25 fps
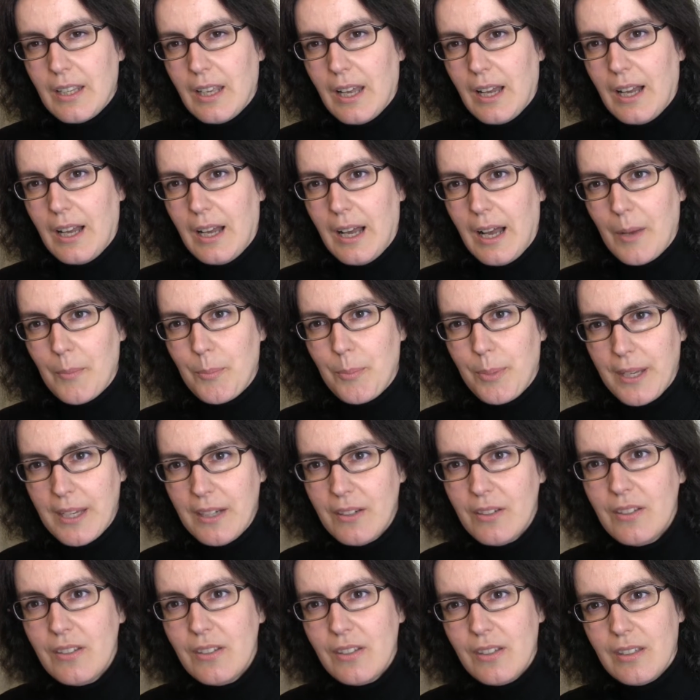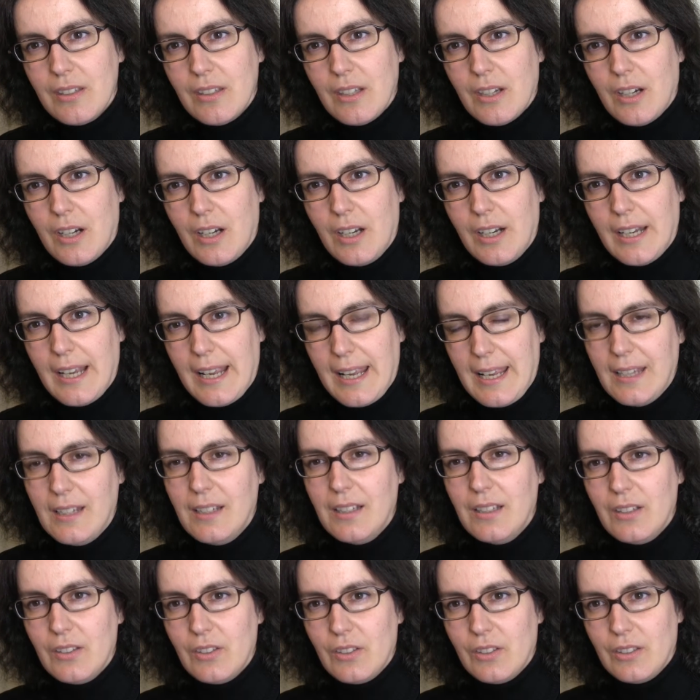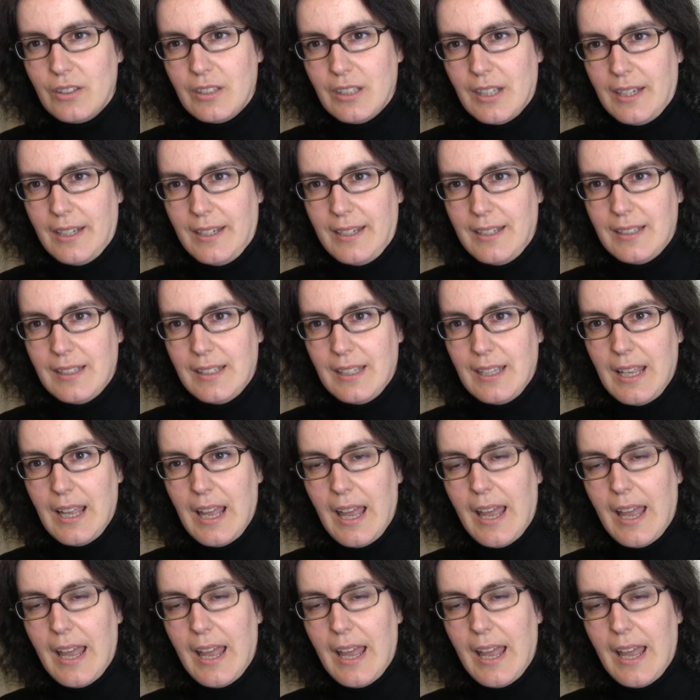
appearances are in society